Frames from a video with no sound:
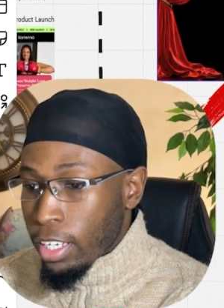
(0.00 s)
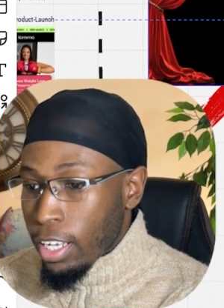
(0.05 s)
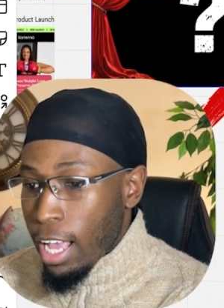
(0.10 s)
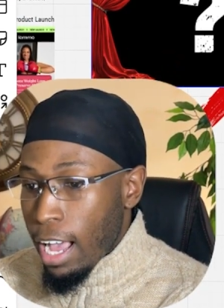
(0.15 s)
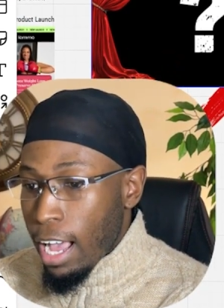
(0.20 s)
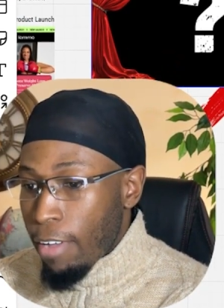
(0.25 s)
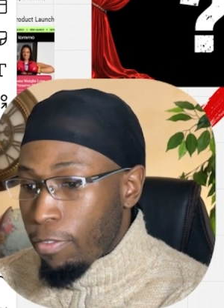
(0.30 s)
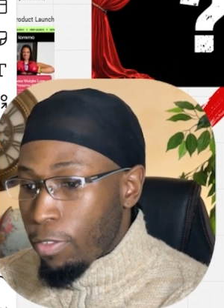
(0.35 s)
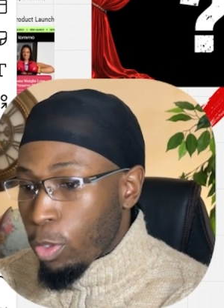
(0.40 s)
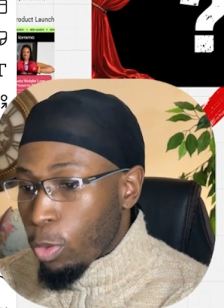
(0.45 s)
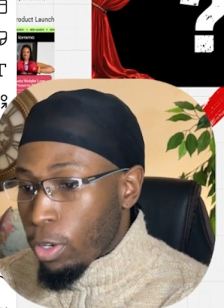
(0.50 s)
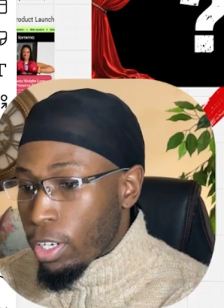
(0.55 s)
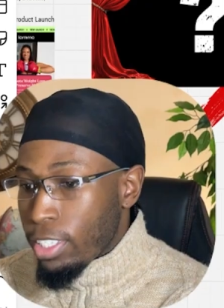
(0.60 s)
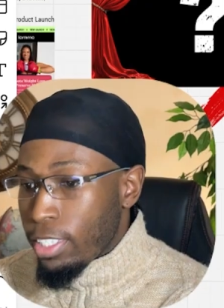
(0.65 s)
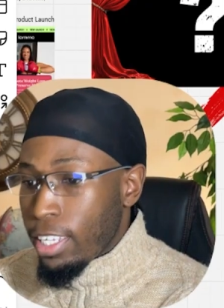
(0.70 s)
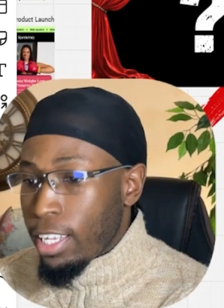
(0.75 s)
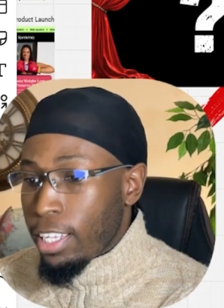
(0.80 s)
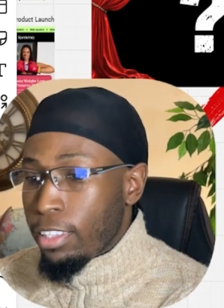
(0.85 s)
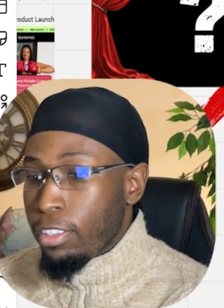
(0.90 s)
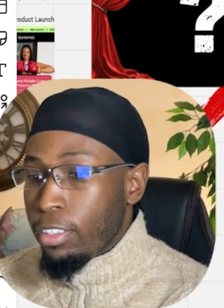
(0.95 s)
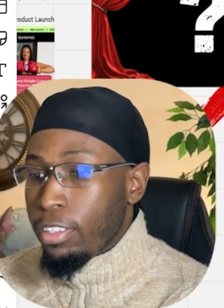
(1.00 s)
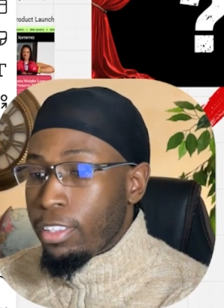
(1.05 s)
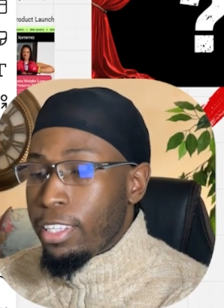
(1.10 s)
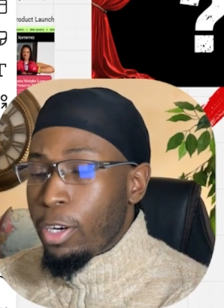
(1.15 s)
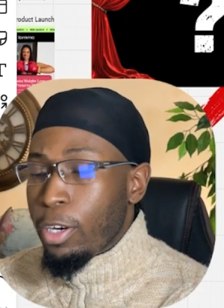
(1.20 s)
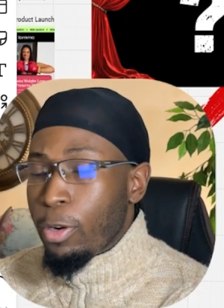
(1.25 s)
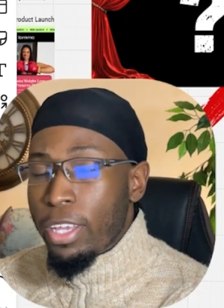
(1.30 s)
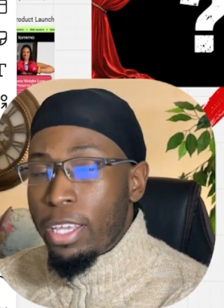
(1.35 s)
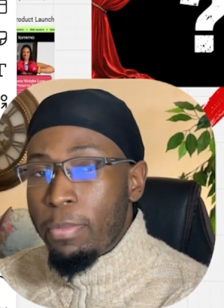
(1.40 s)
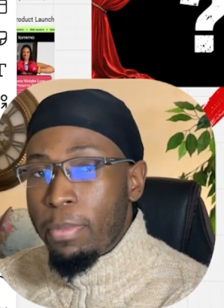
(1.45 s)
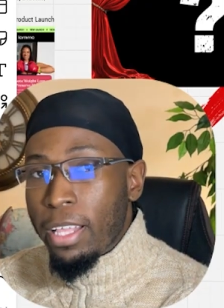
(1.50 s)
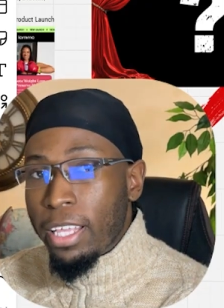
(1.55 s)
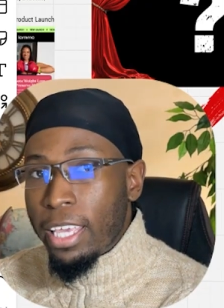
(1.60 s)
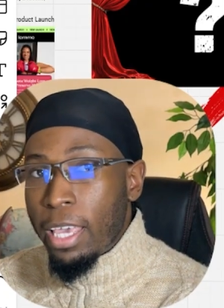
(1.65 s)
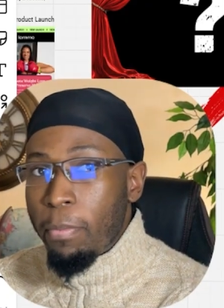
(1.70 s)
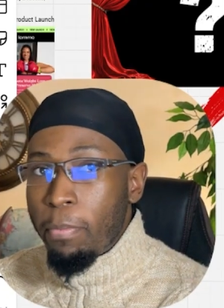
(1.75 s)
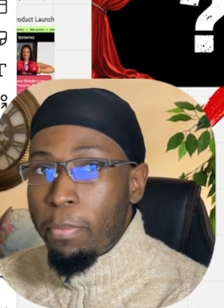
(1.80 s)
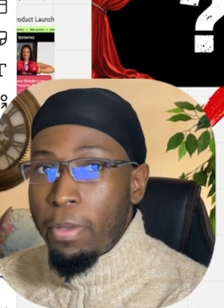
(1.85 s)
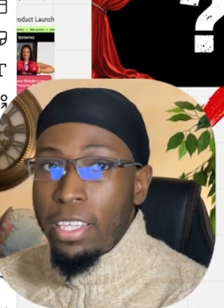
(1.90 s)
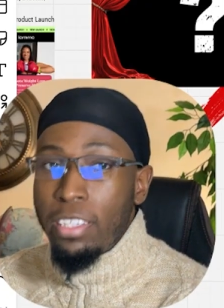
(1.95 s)
I've noticed that their email
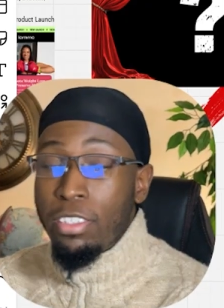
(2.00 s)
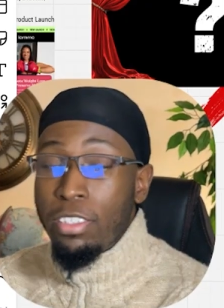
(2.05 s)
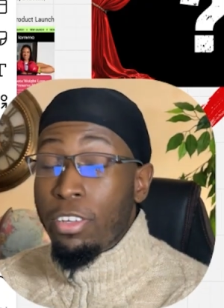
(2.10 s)
campaigns,